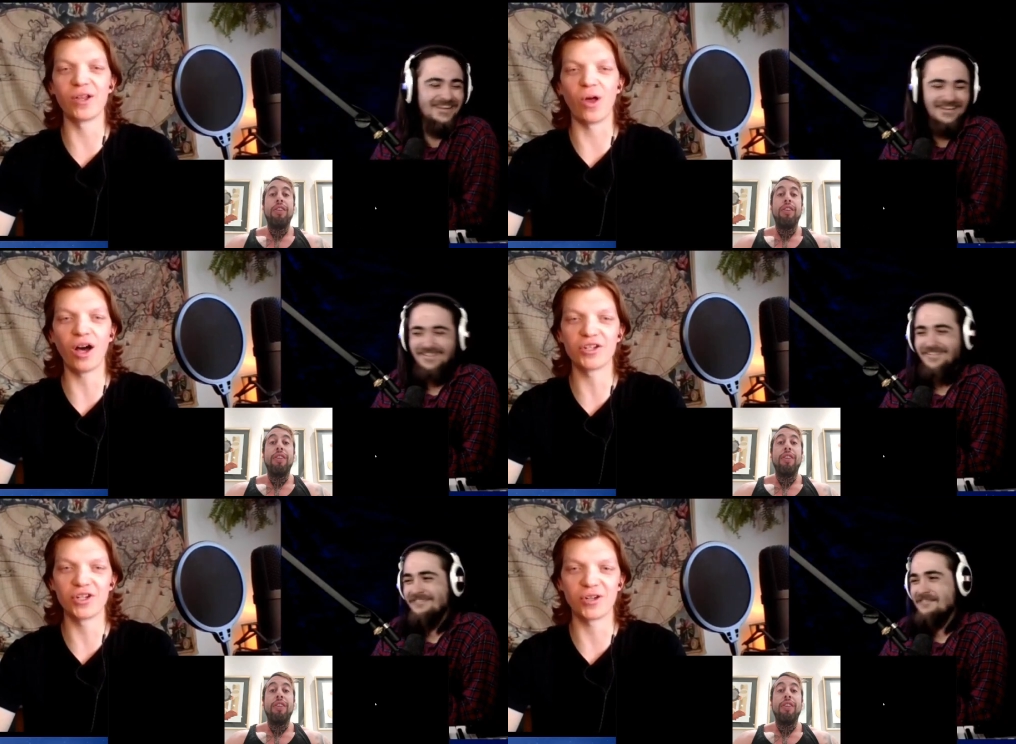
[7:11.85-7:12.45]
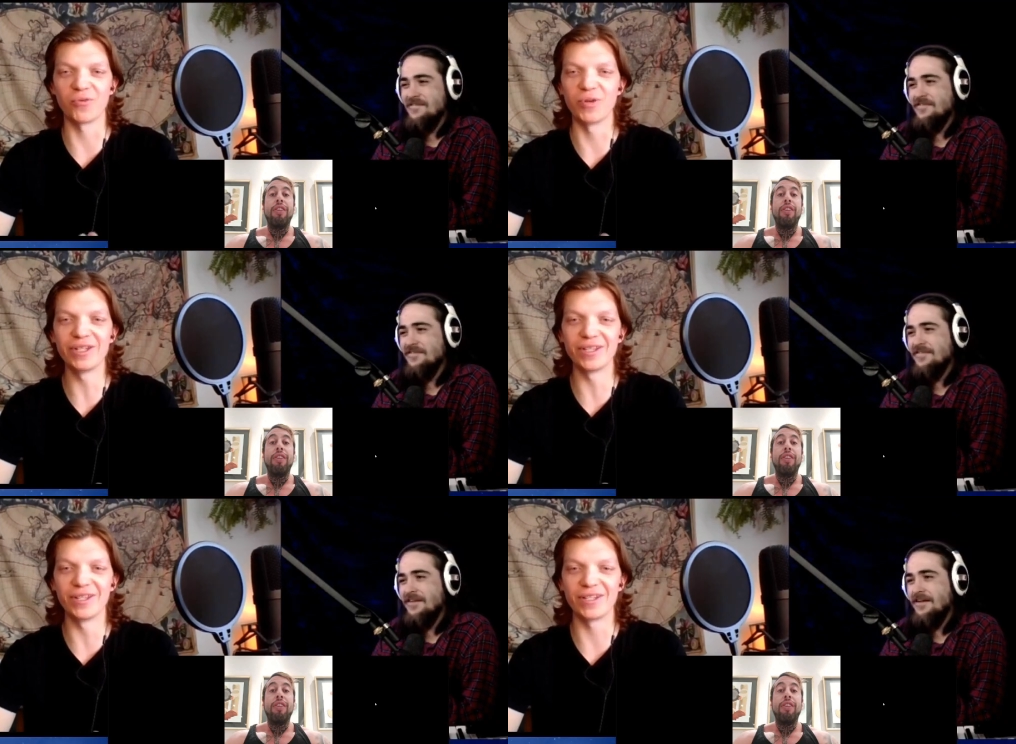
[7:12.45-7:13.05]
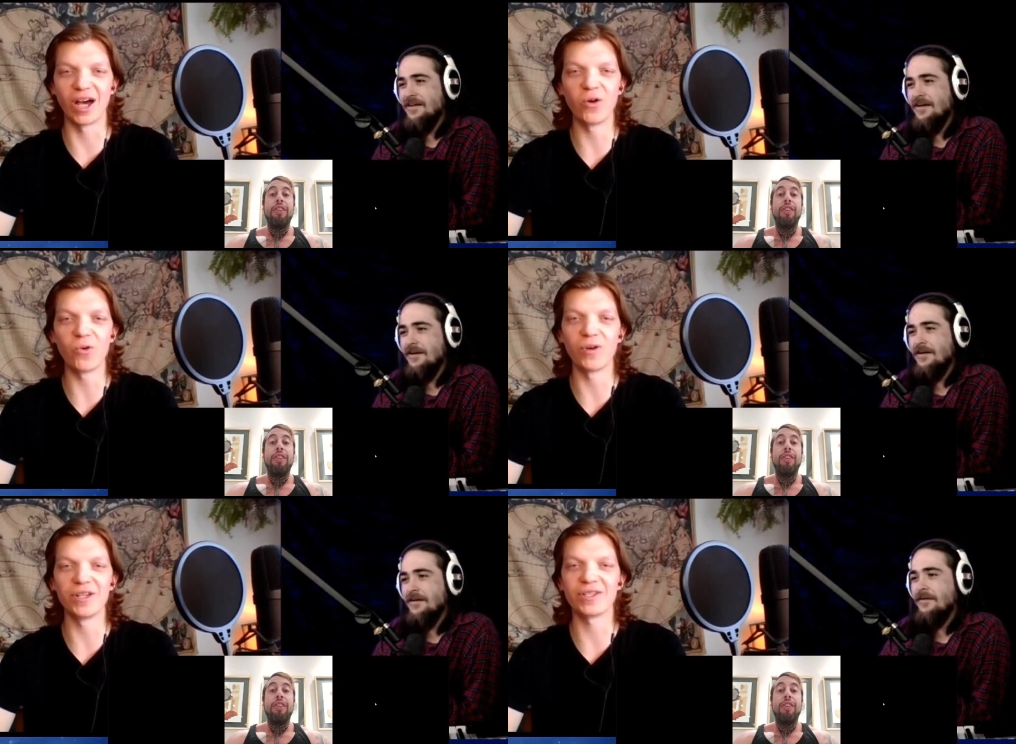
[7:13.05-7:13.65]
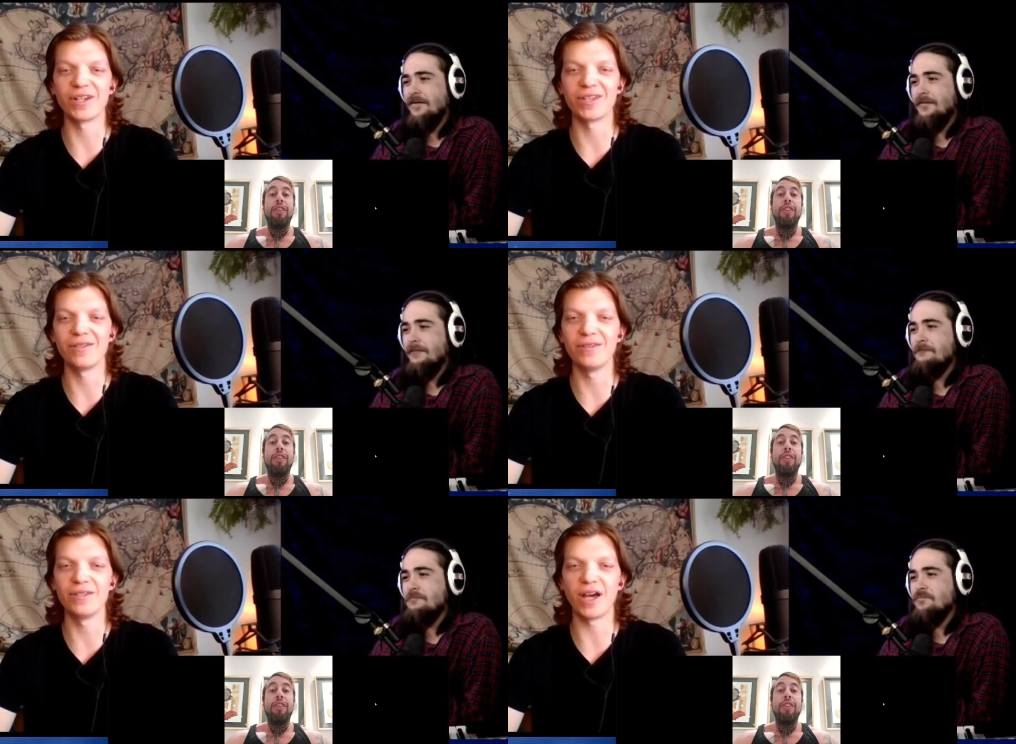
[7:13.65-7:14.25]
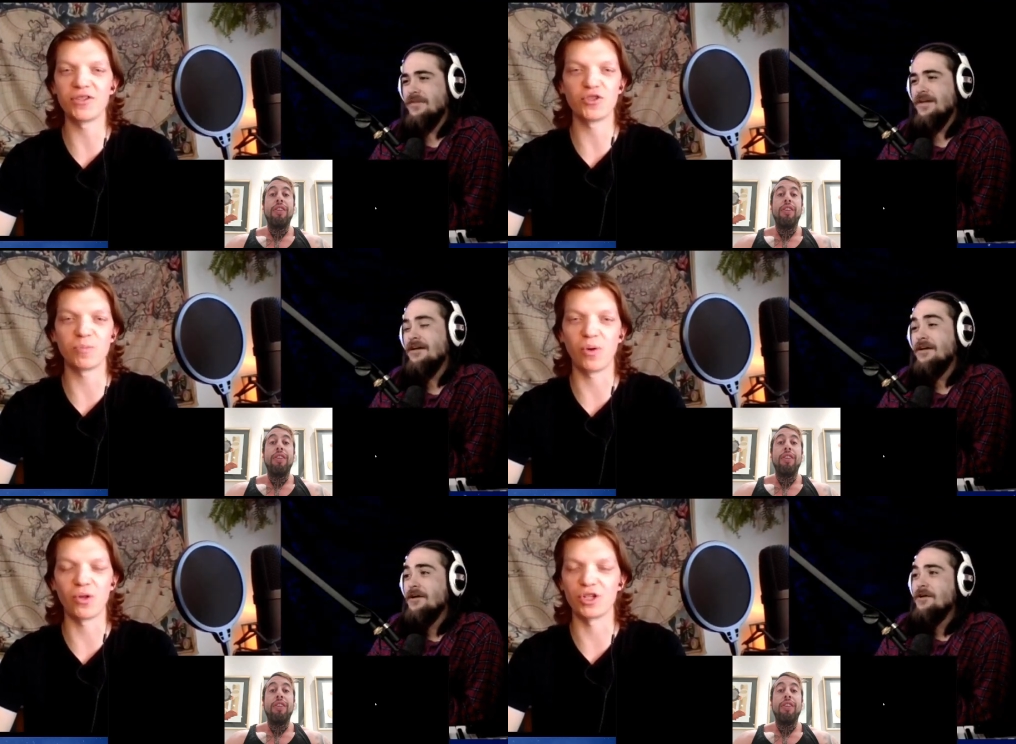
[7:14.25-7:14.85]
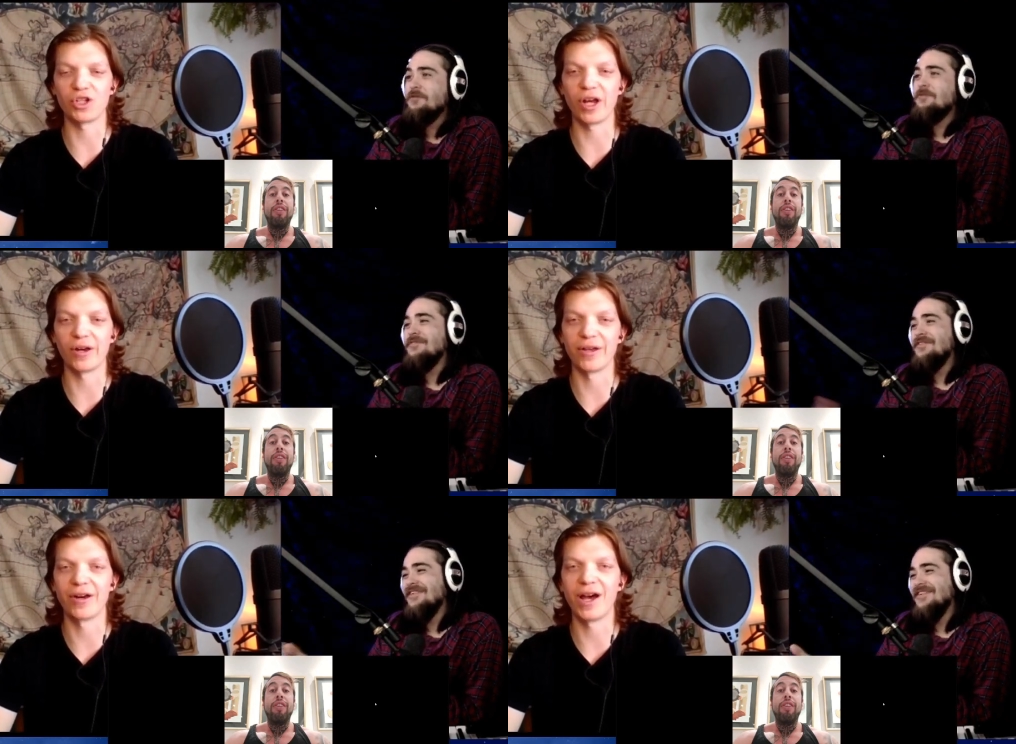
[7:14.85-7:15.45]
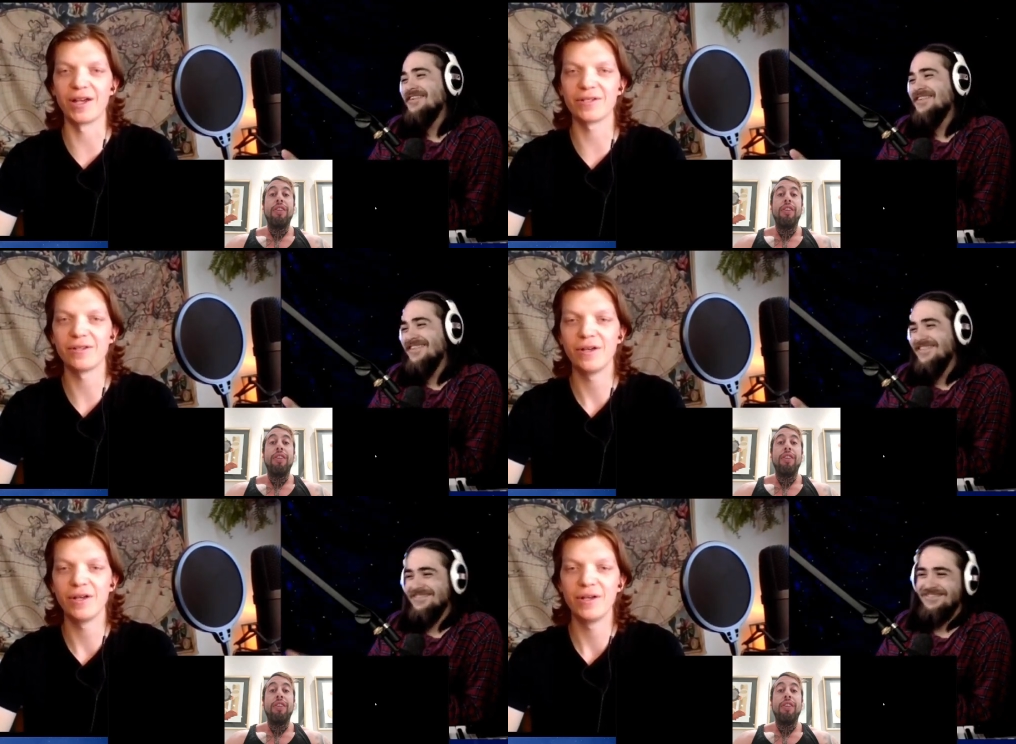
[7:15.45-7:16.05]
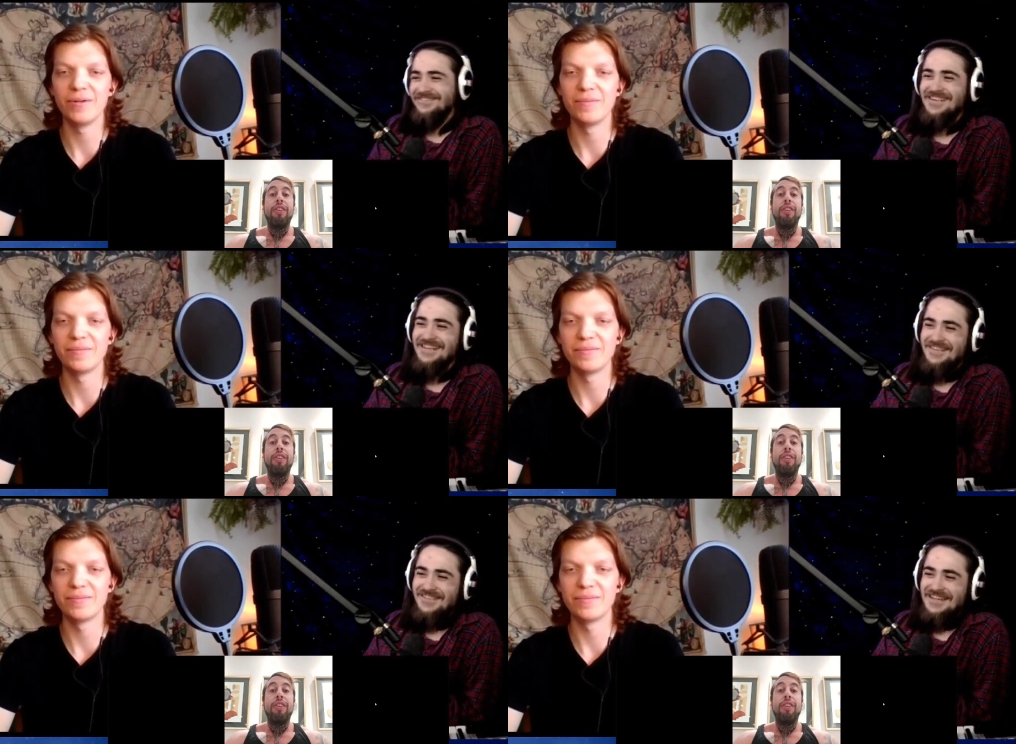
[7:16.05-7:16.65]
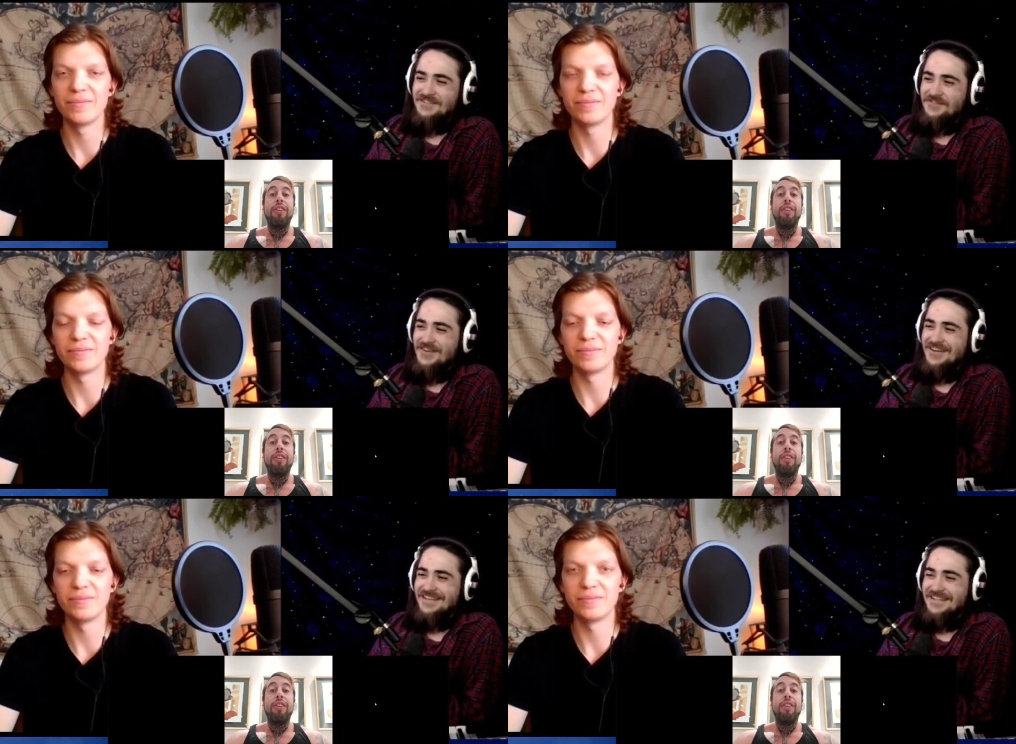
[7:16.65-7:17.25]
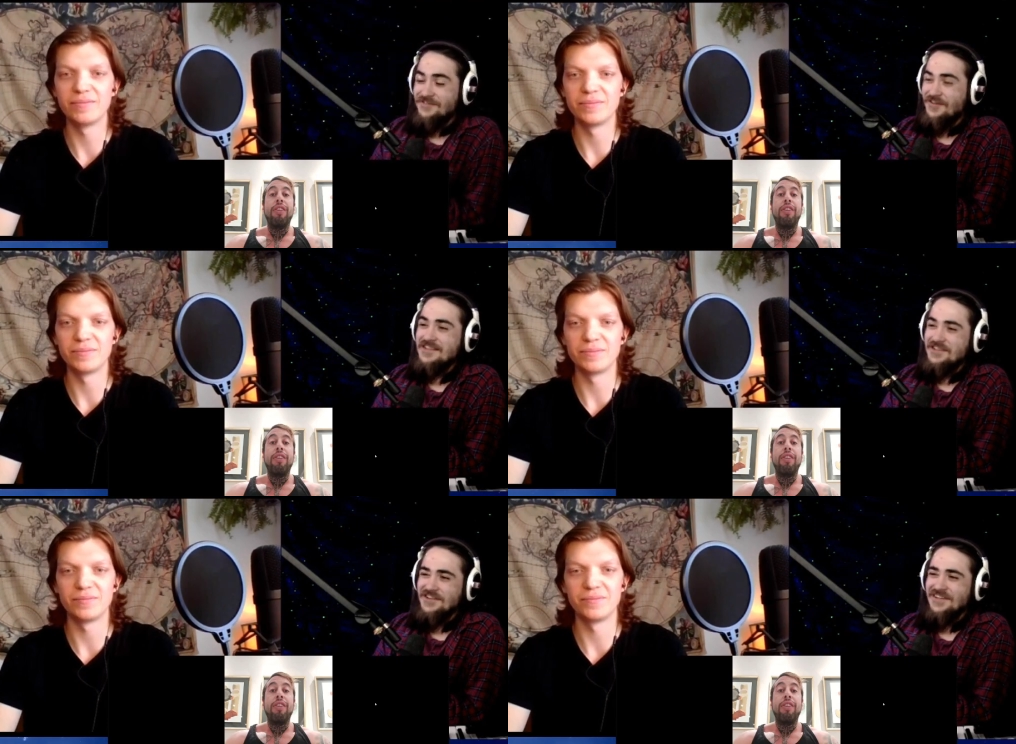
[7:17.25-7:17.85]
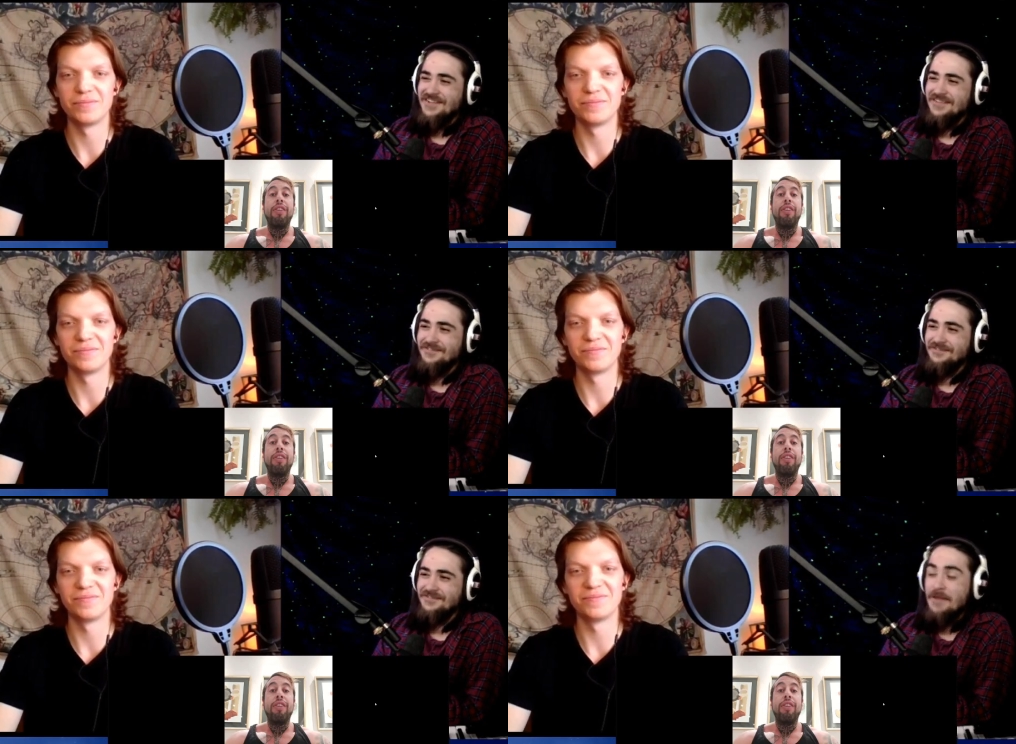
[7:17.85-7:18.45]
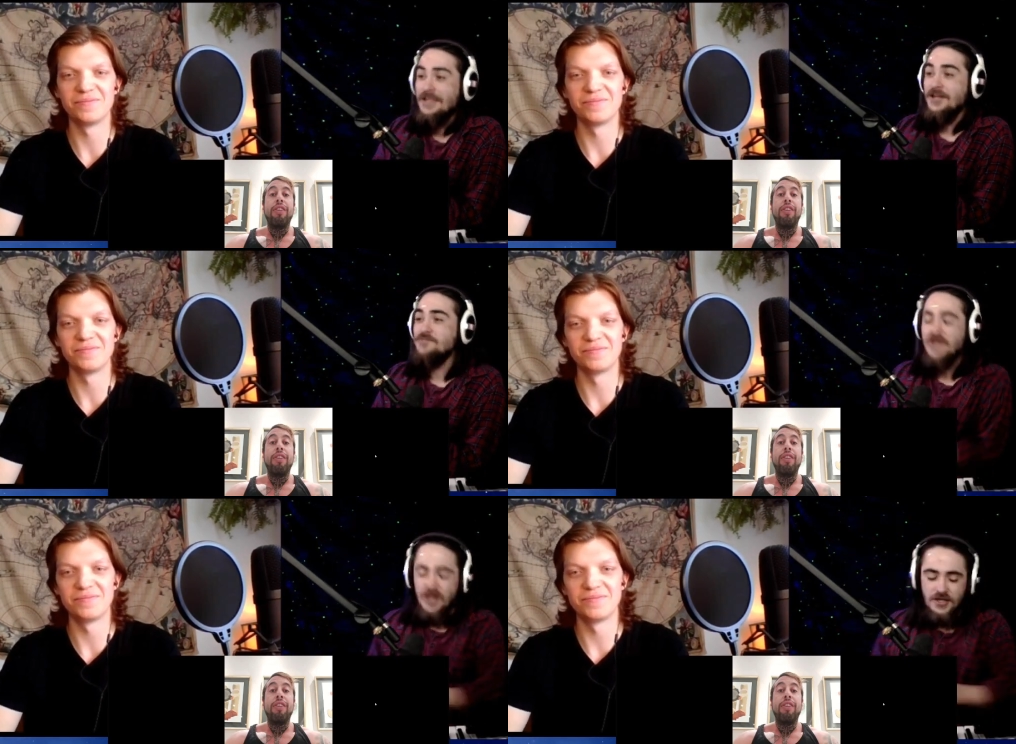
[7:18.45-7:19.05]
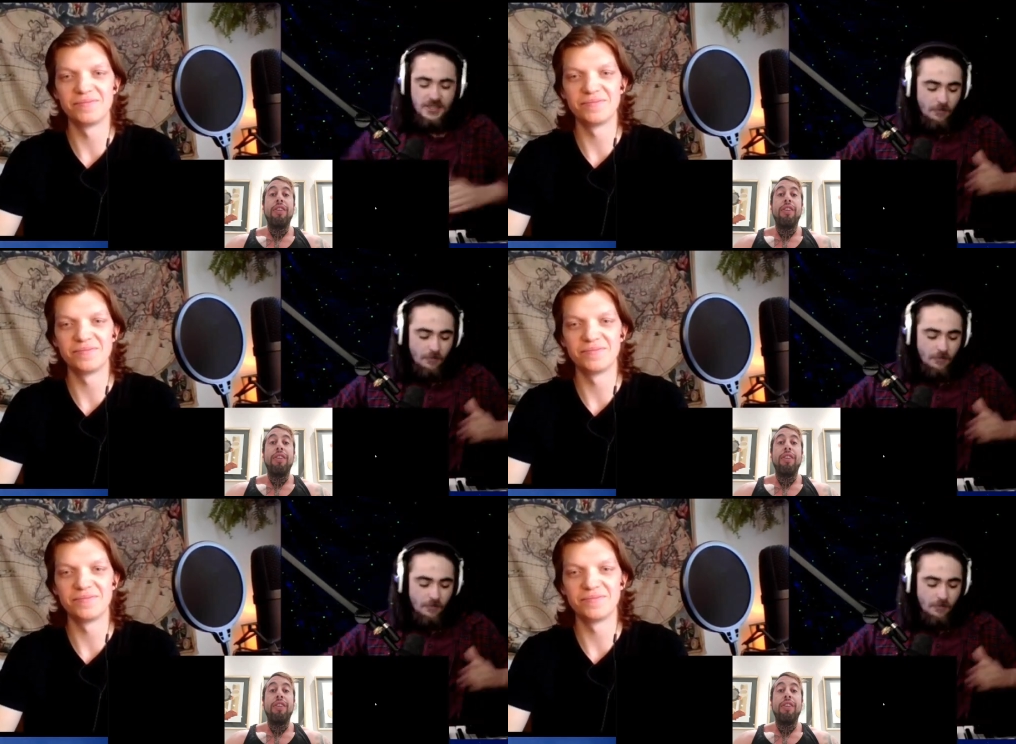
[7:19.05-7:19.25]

Speaker 1: to logic or reason this out when it's like th- these guys are just pulling shit out of their ass.
Speaker 2: Well, I mean, it's fun. It's fun to. I mean, because because they're